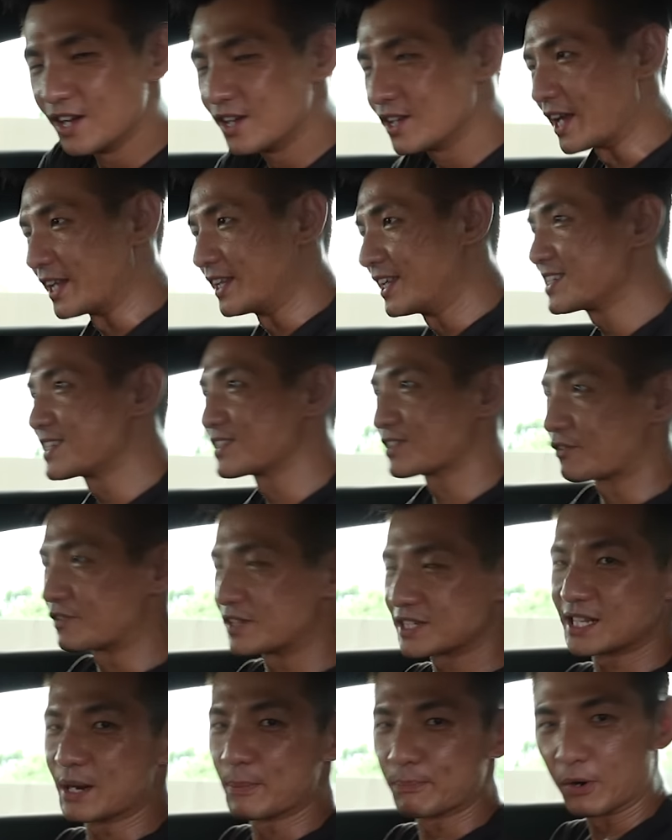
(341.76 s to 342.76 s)
And this is
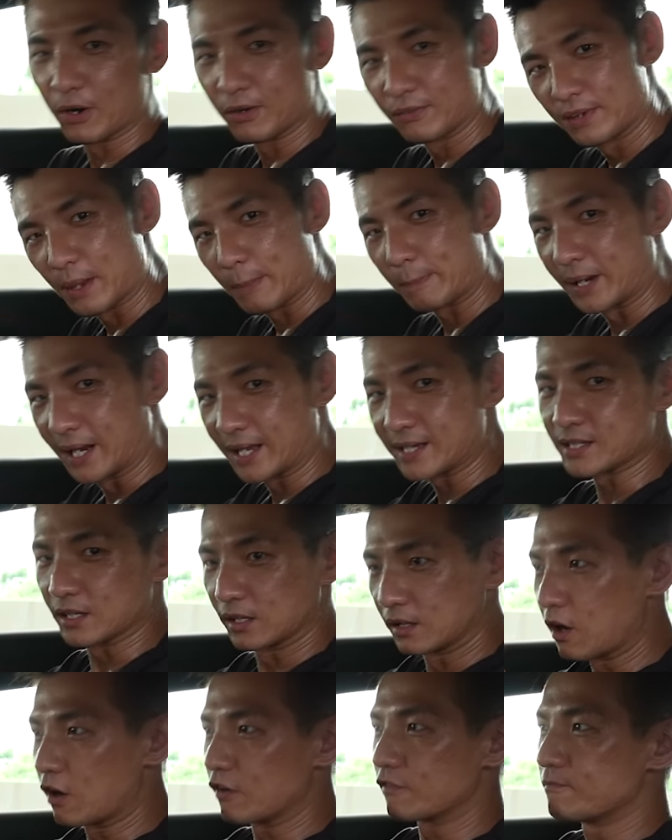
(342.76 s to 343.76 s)
obviously a problem that plagues a
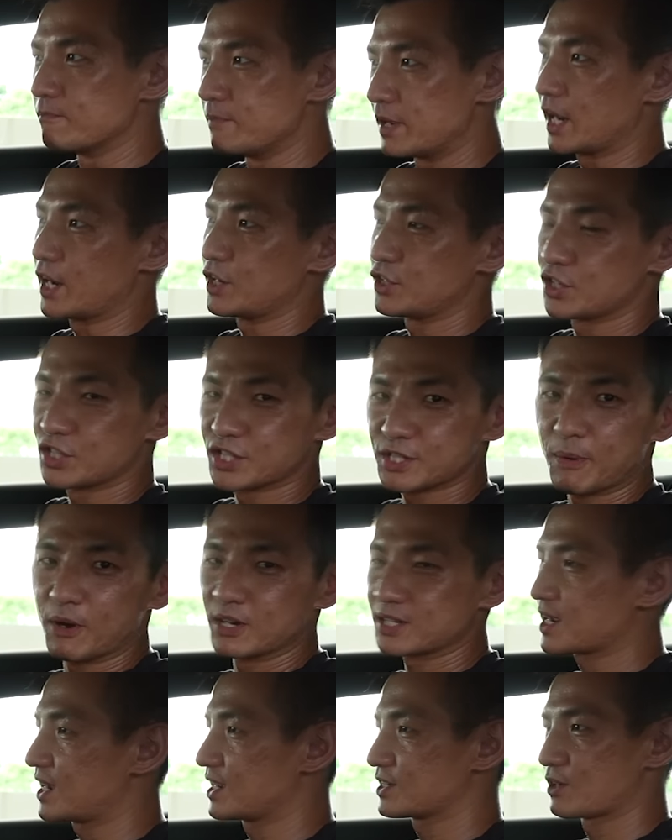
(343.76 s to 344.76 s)
lot of mid-engine
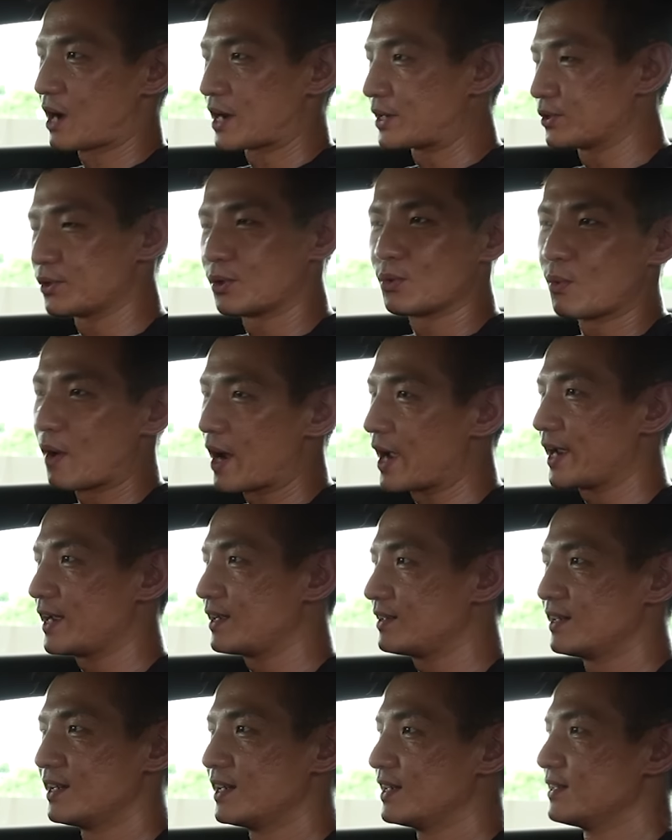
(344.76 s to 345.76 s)
sports cars, so I don't know
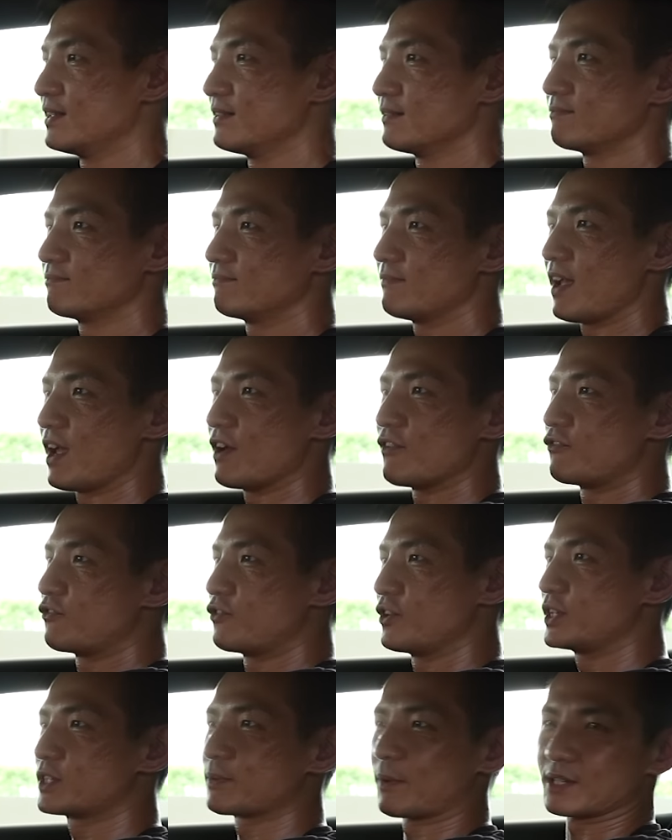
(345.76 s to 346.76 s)
why
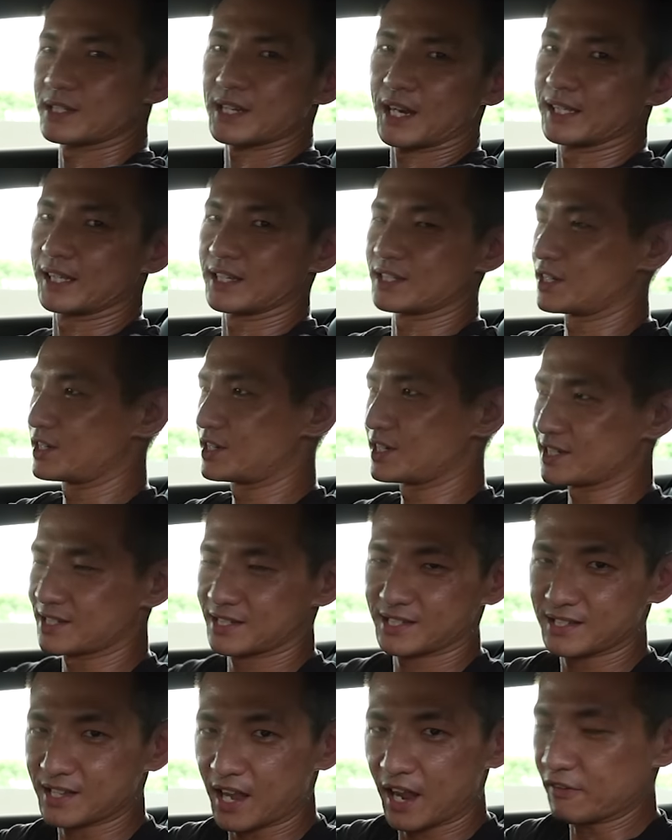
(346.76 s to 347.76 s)
every sports car doesn't
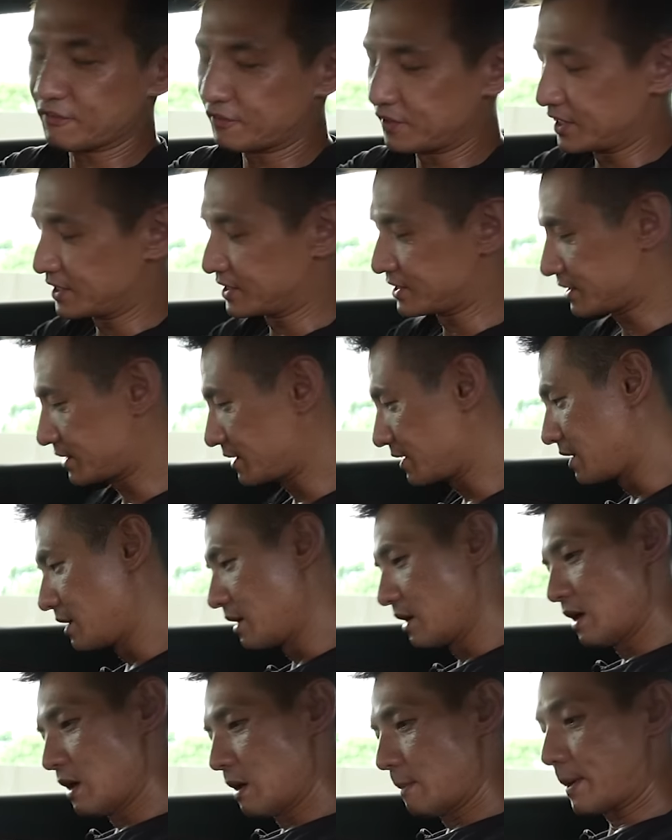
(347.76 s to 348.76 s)
just have this.
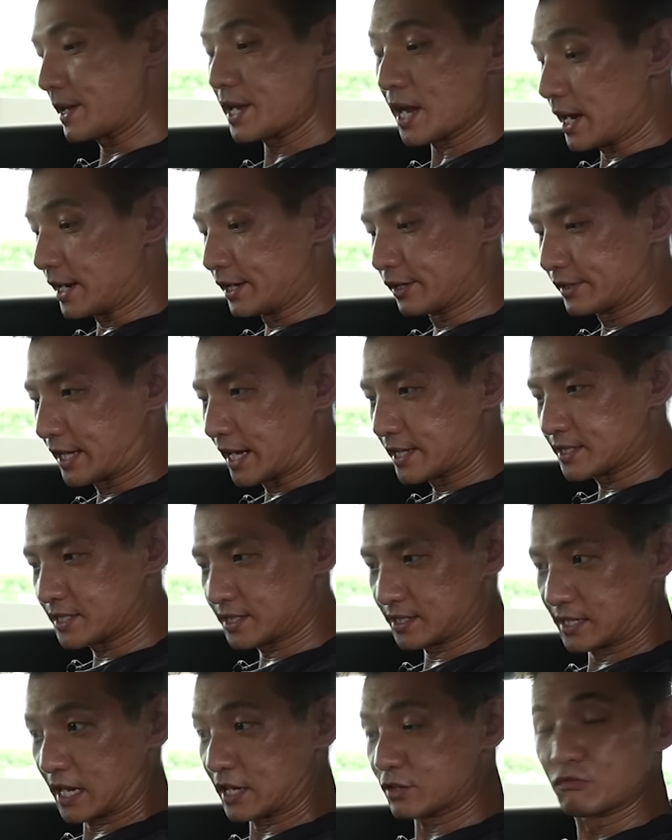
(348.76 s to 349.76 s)
But yeah, you know,
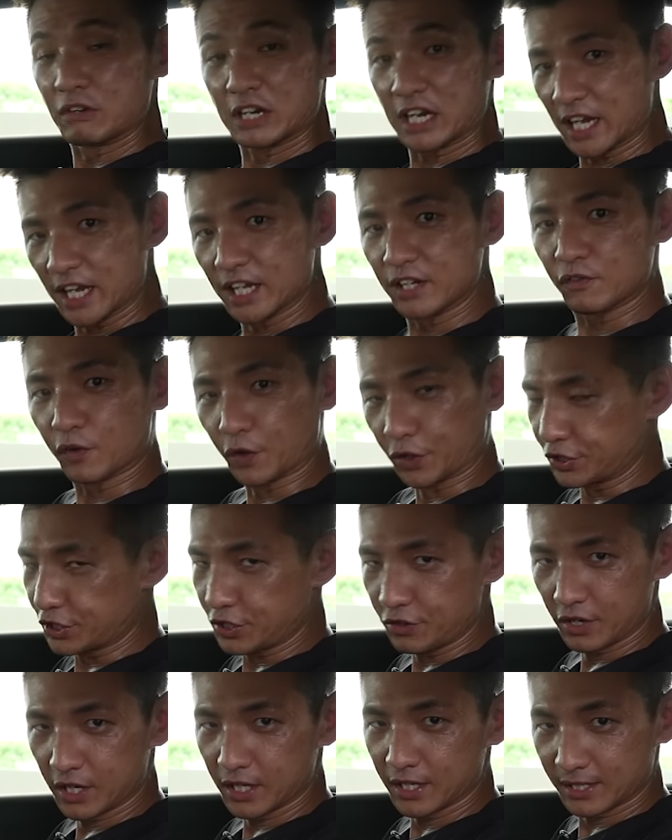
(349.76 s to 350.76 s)
that's really it for the
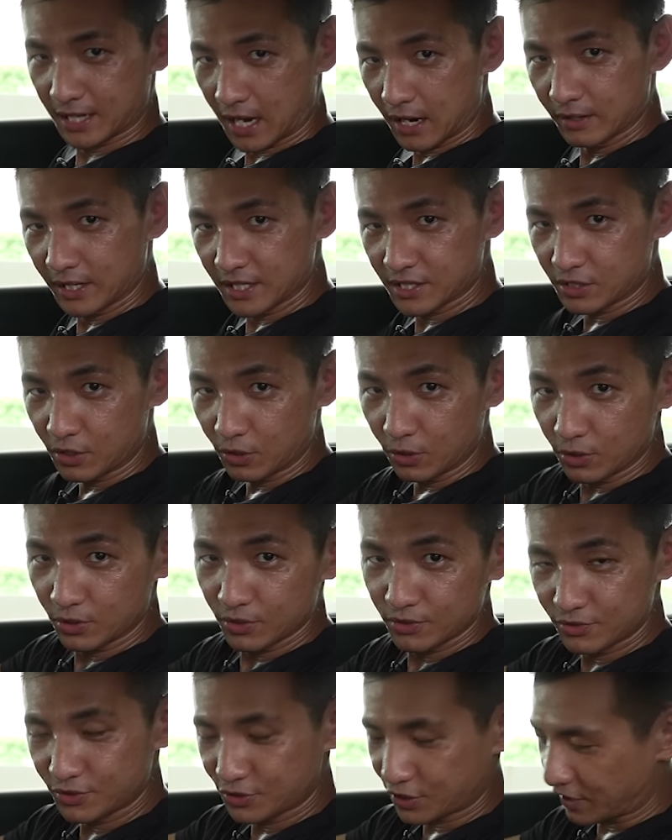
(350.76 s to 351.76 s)
interior. Now let's go
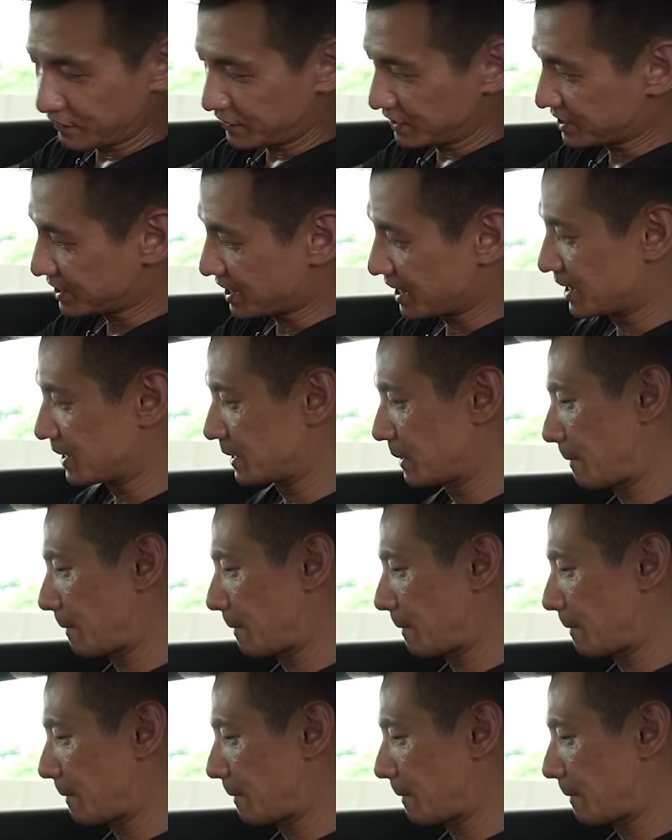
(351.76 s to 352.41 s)
drive this car.